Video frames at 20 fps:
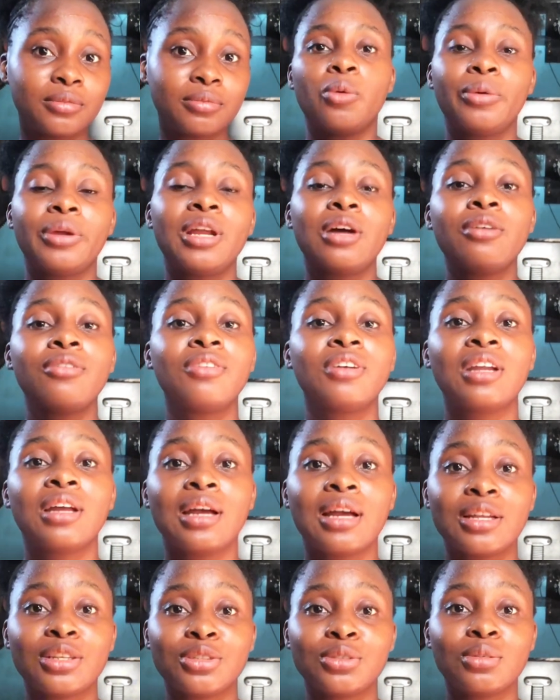Without further
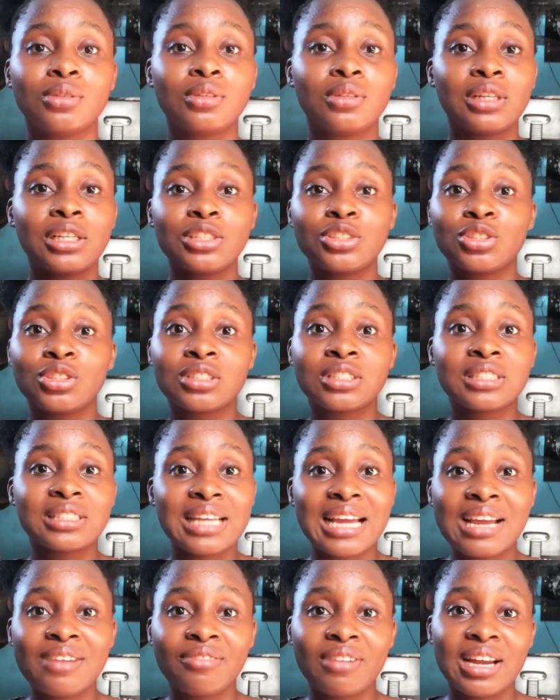ado, let's just
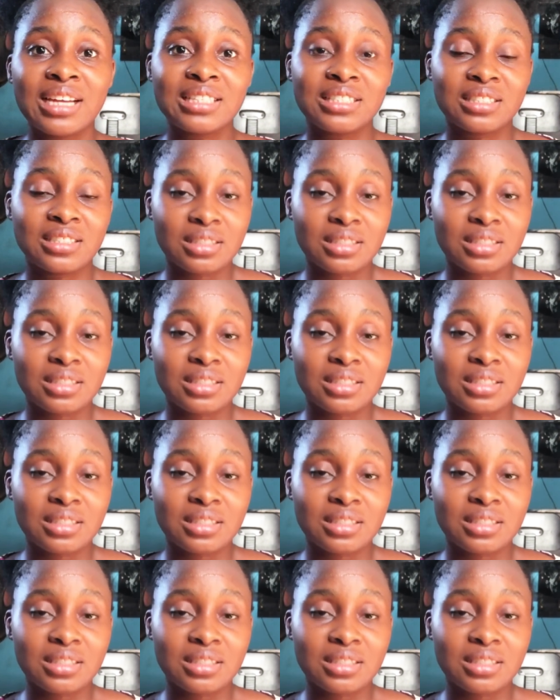dive right into